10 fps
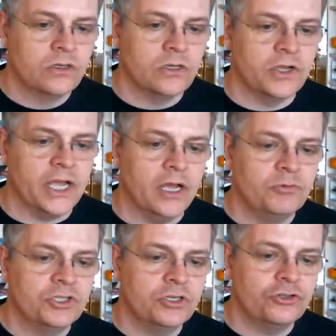Okay, I'm
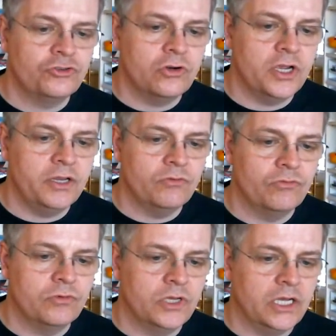just going to try
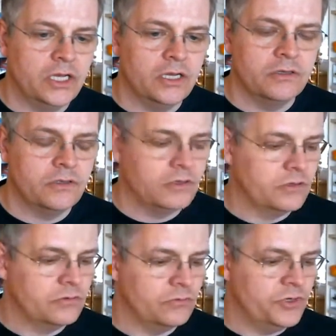
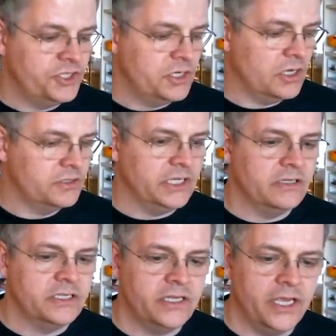restarting
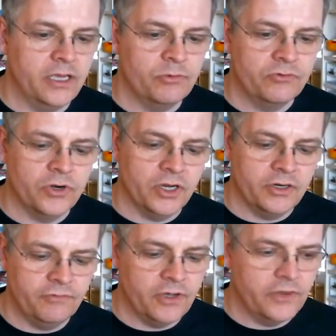this here before I go
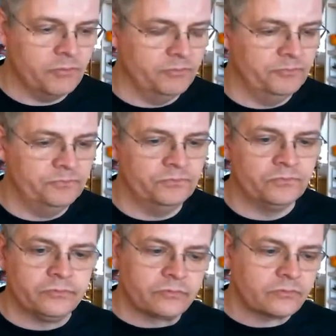any further. The
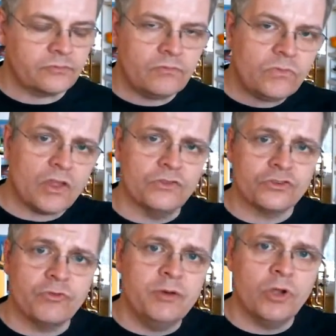
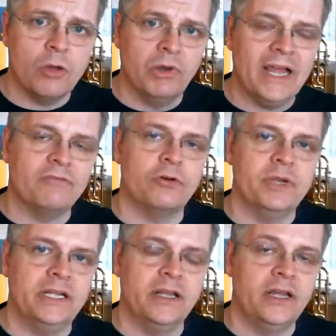screen will go black for a
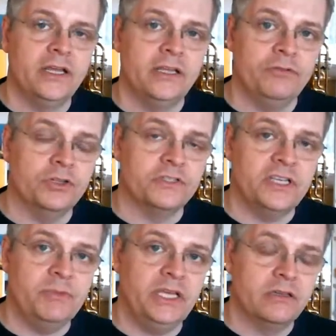minute. If you can see
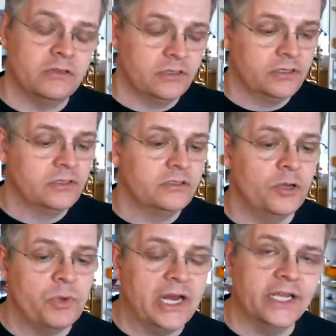me, don't
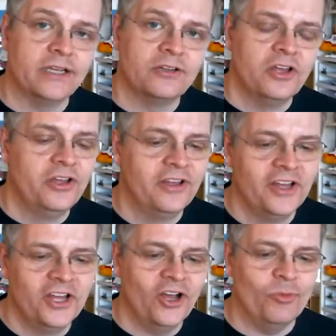panic.
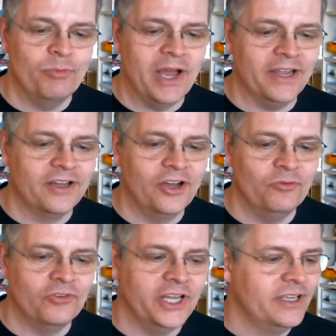I'll be back,
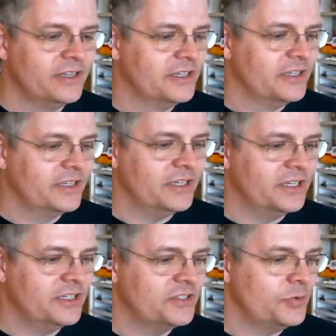hopefully.
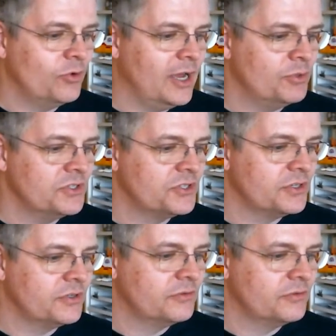Let's see what happens.